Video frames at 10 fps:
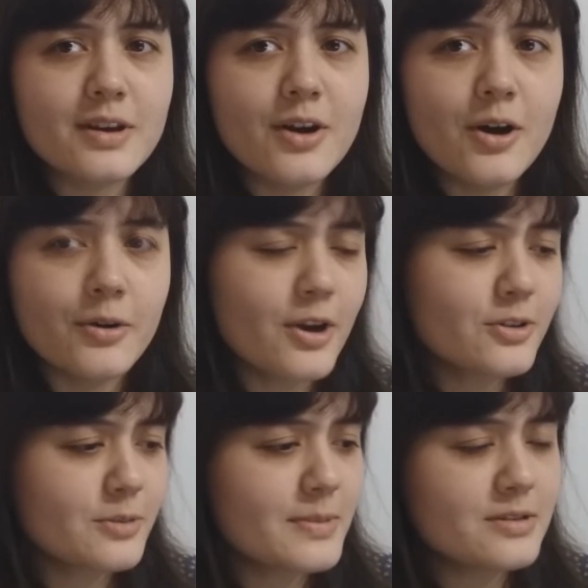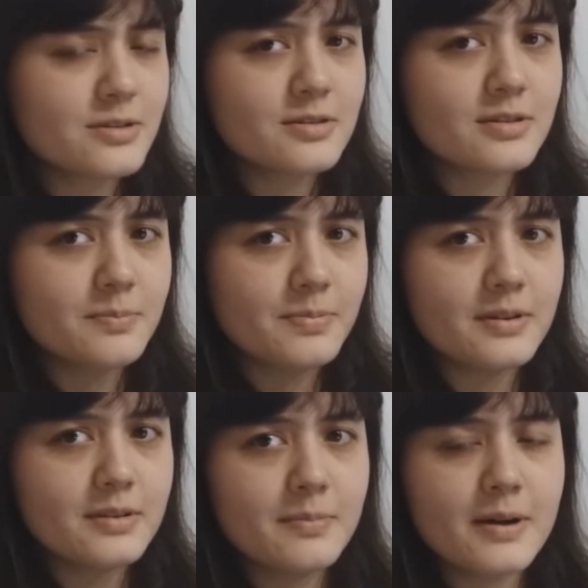at all. He also mentions a
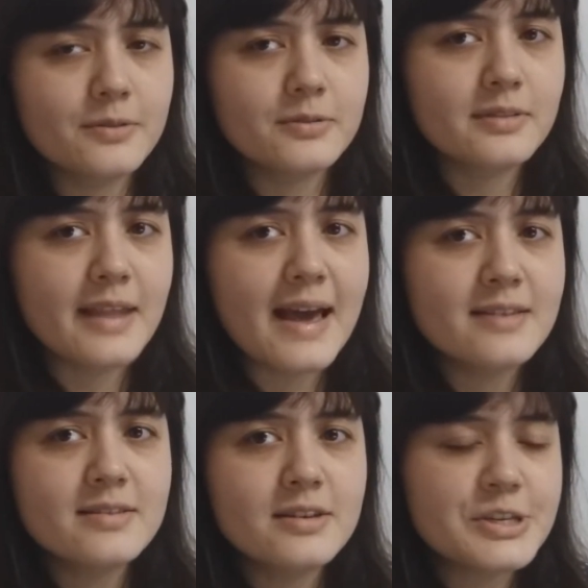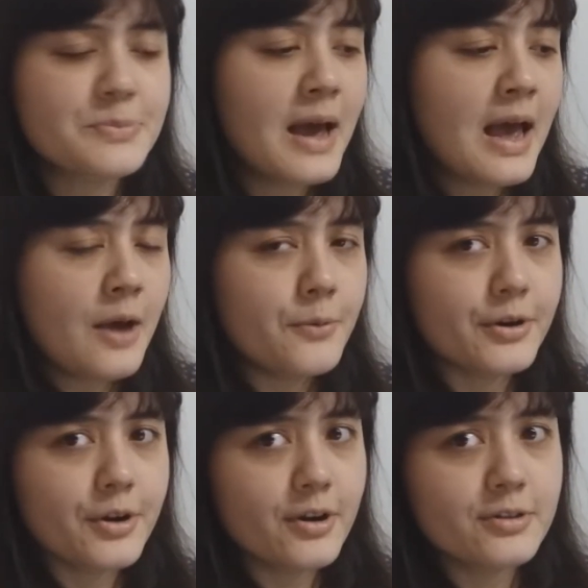bit about Nazism.
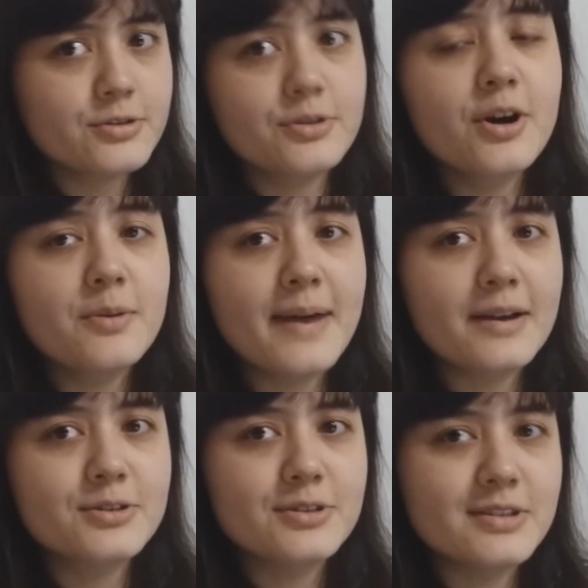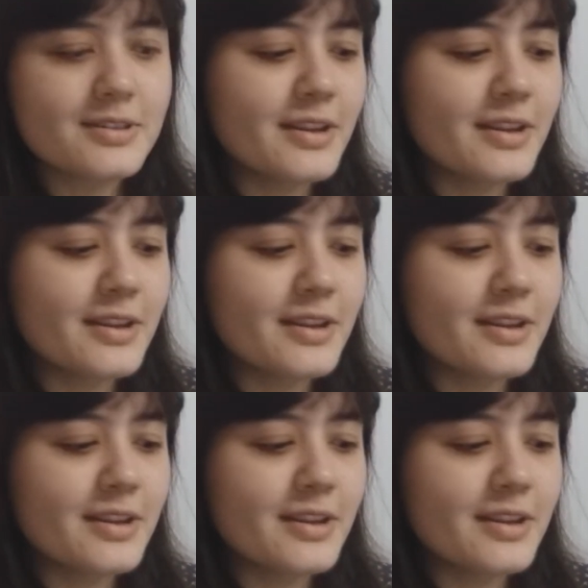We're going to come back to this